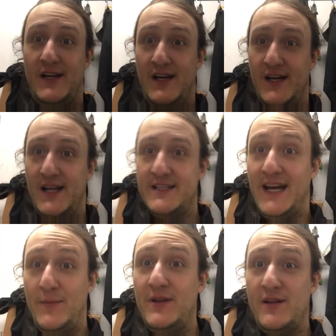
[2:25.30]
on
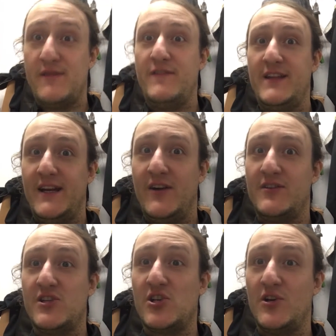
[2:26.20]
top of this video
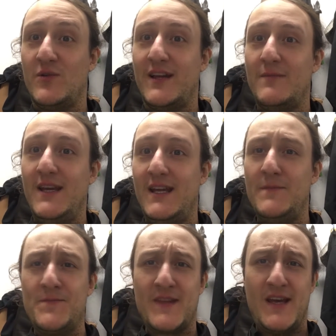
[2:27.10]
to show you what I
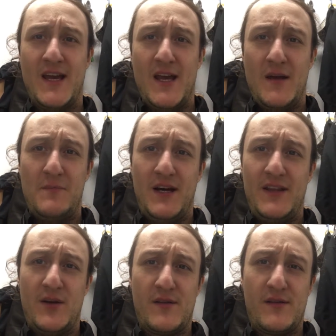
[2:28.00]
mean.
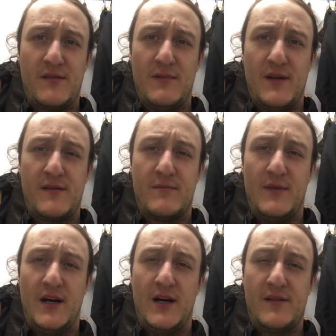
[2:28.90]
But there's a
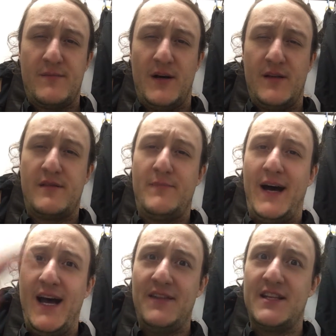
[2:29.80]

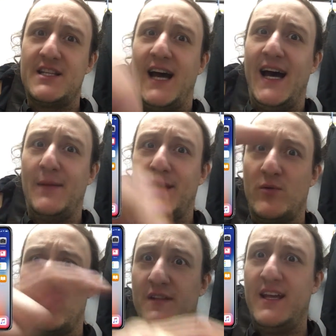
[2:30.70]
spot at the top,
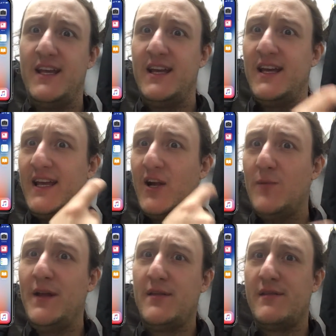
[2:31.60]
like where the
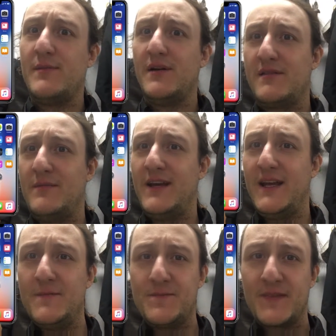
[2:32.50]
earpiece is supposed to
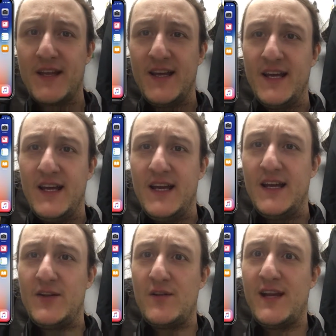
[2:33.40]
be.
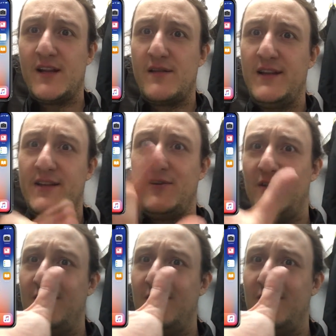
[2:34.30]
There's like this little